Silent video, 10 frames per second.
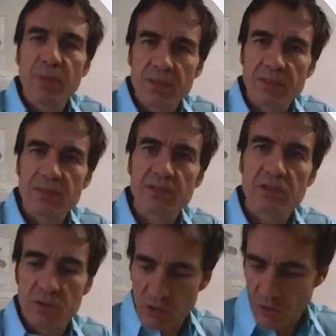builds the
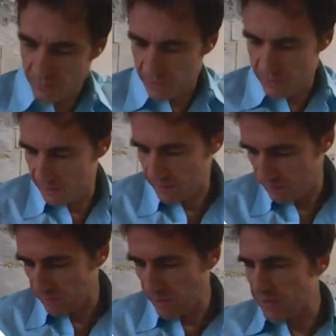students'
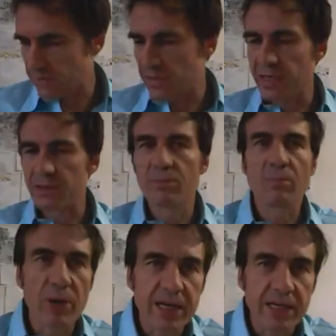confidence rather than
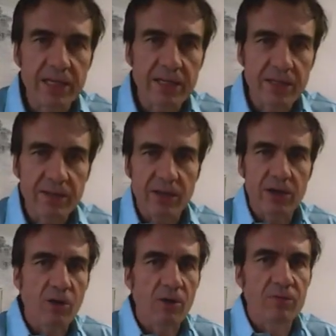breaking
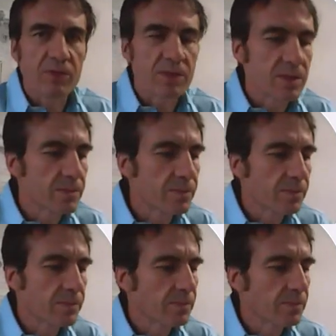their confidence.